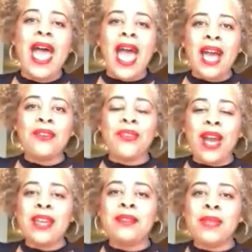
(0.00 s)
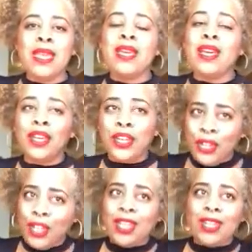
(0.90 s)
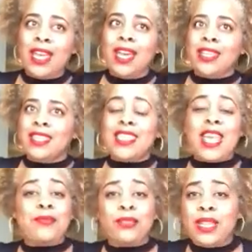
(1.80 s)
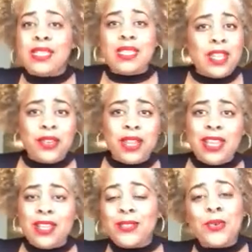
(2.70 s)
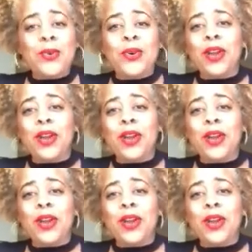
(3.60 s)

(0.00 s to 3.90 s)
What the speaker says: I find me a good Netflix series or